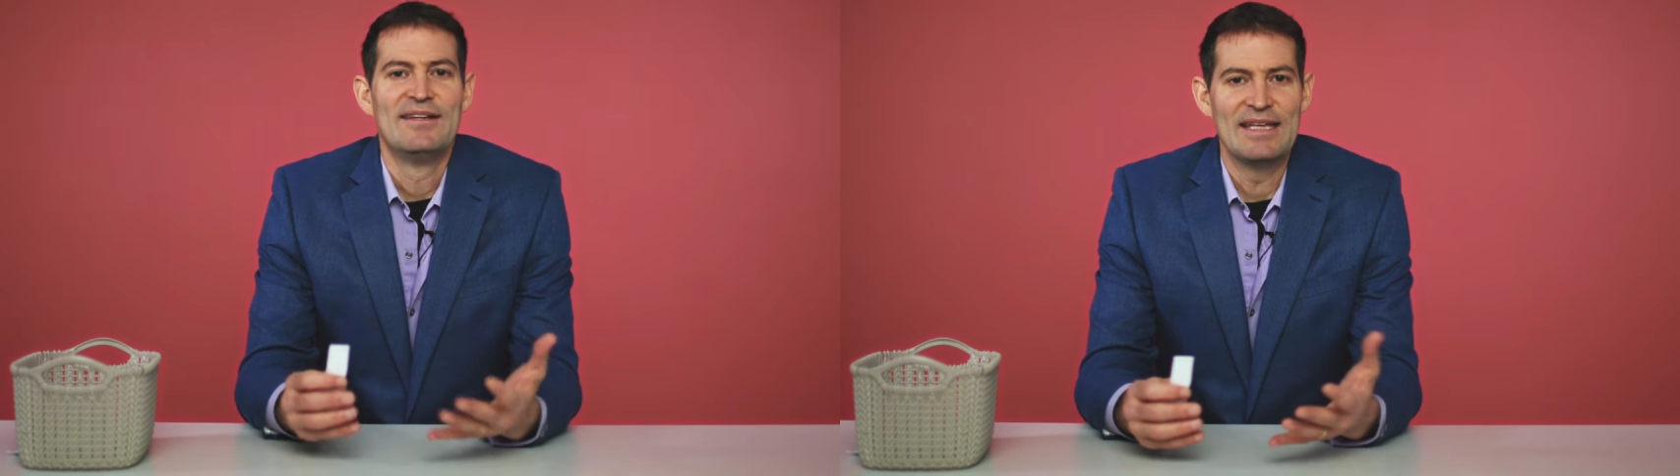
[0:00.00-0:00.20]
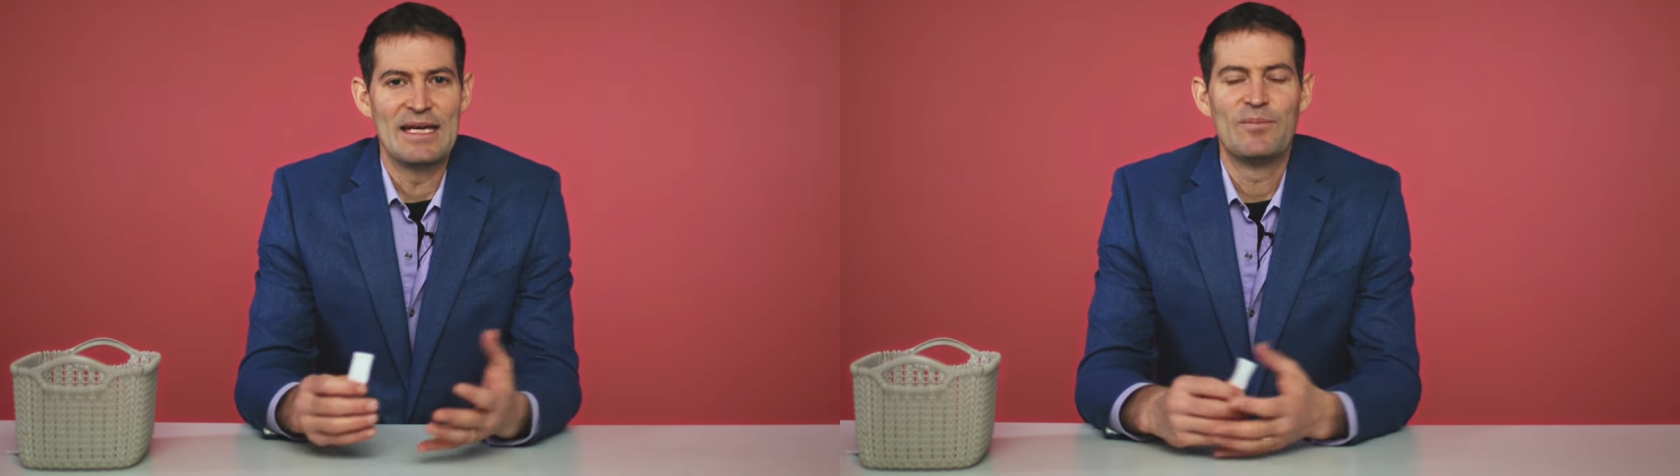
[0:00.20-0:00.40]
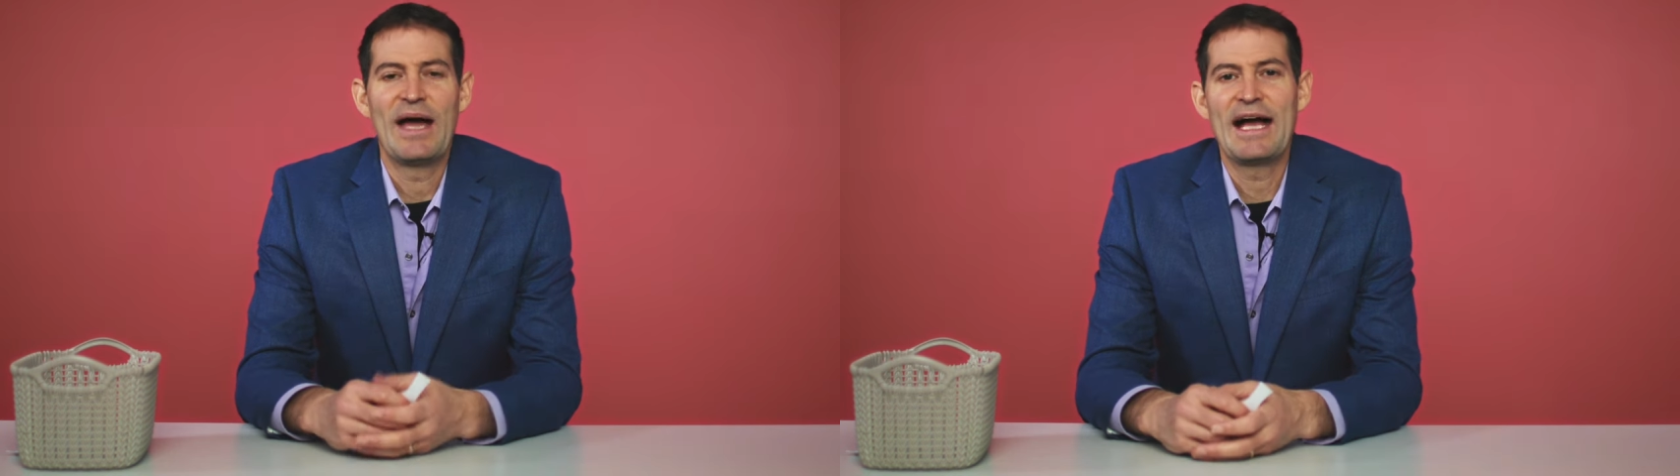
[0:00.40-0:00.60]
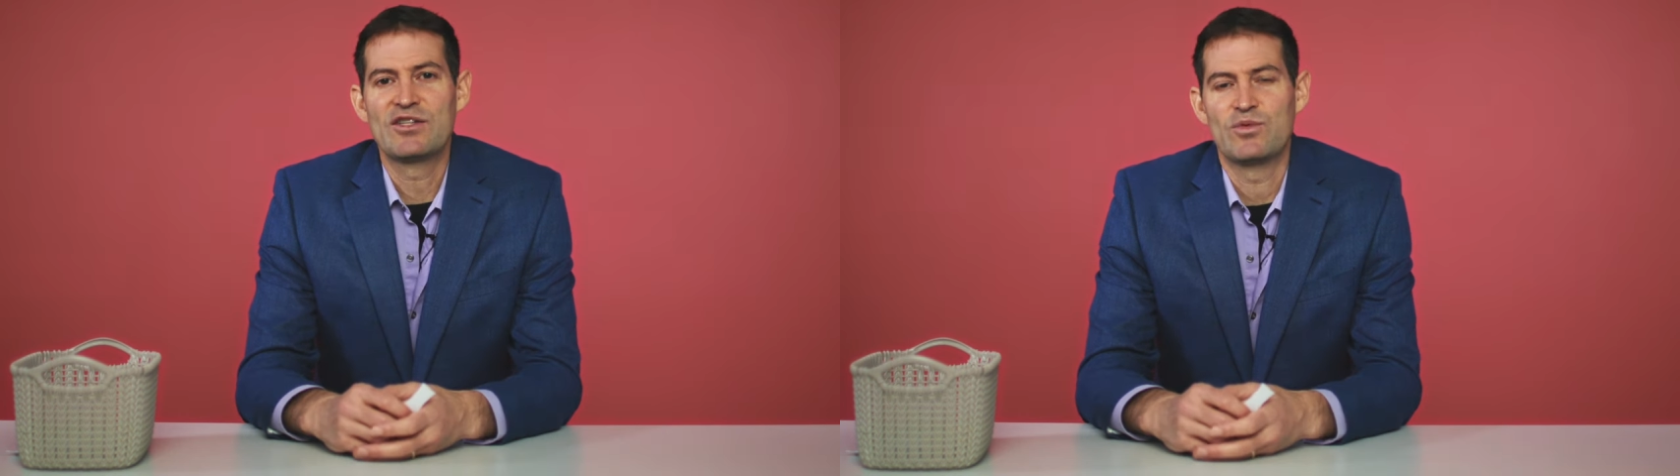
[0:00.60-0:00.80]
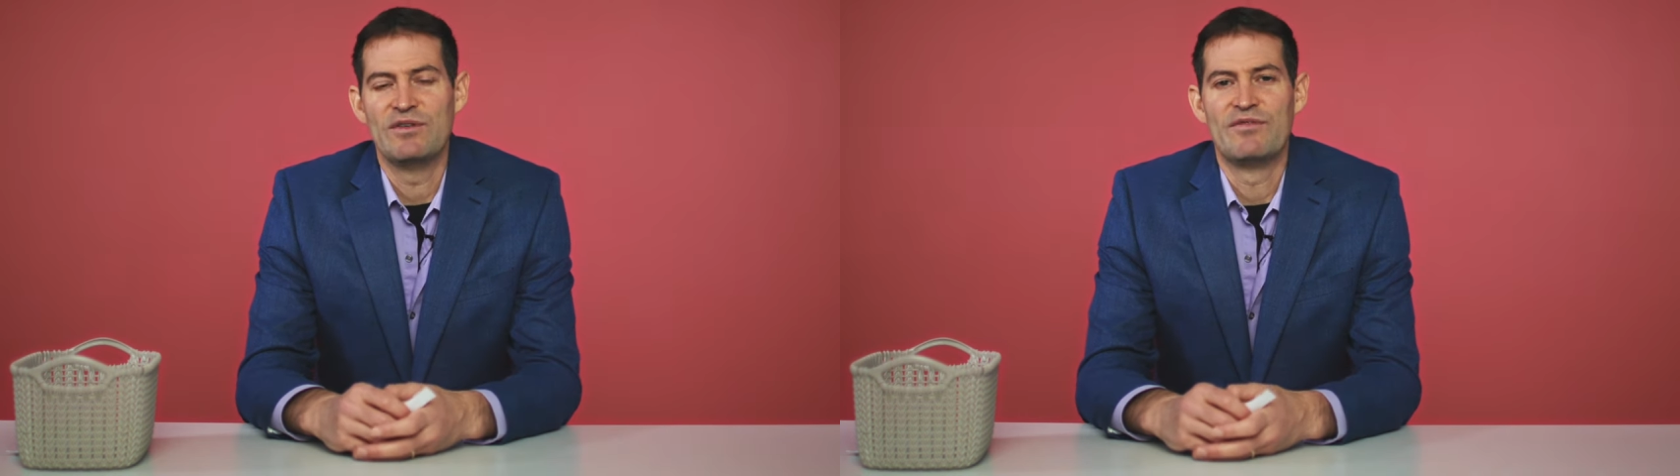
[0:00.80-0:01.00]
the
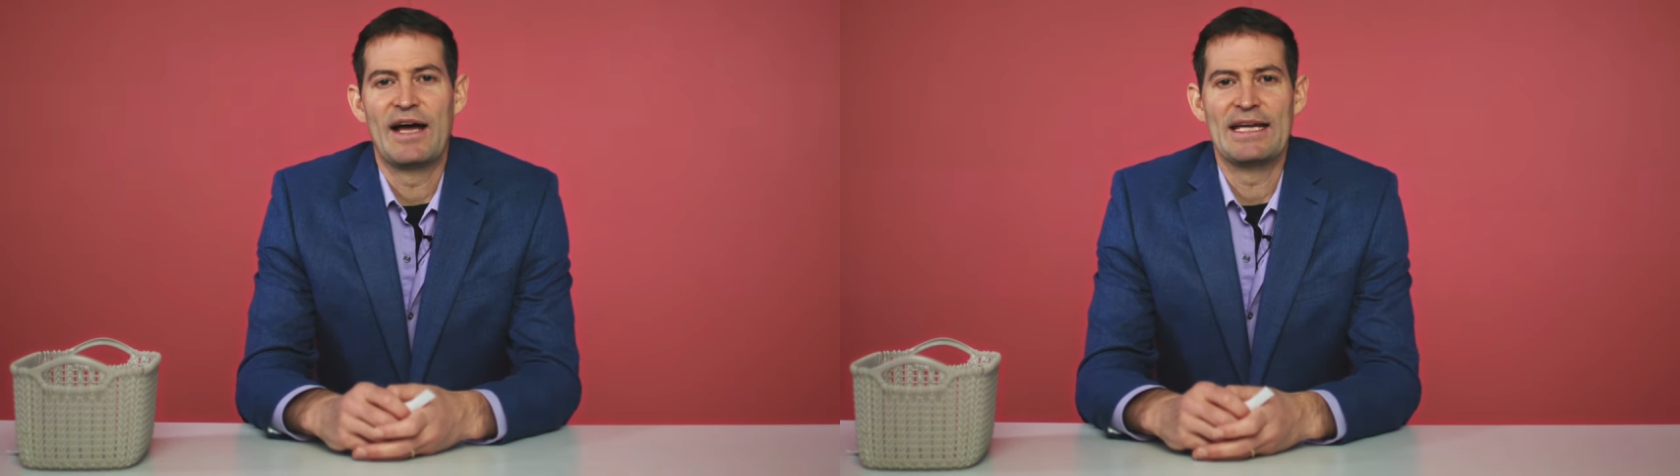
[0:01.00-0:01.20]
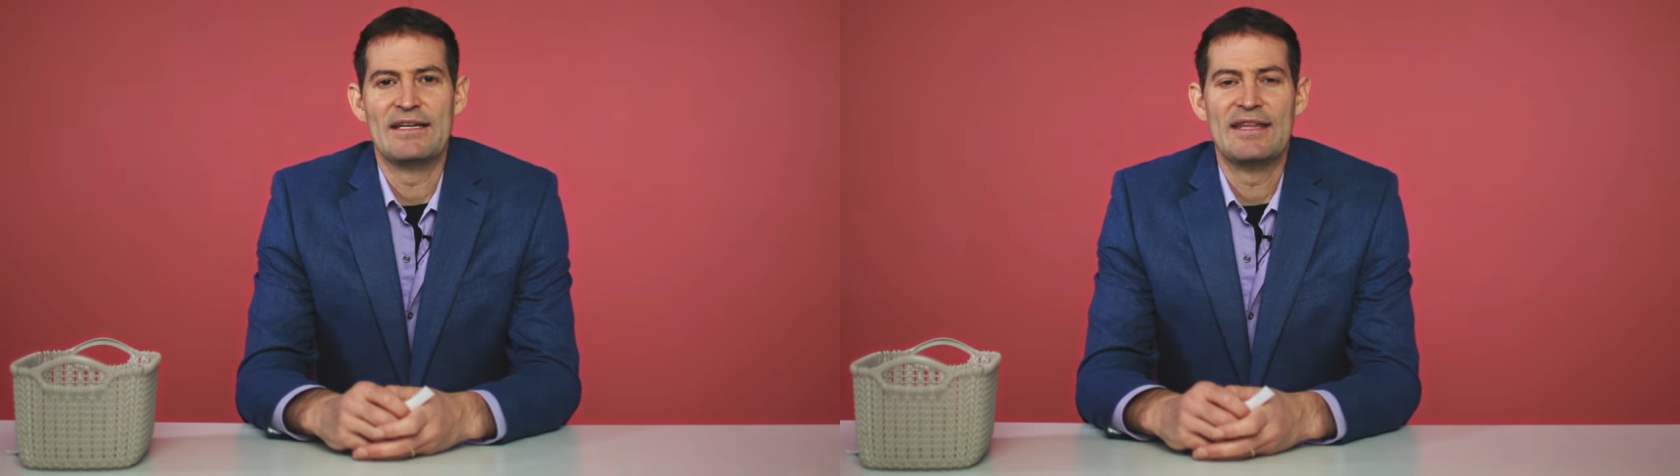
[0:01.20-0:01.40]
impacts. We find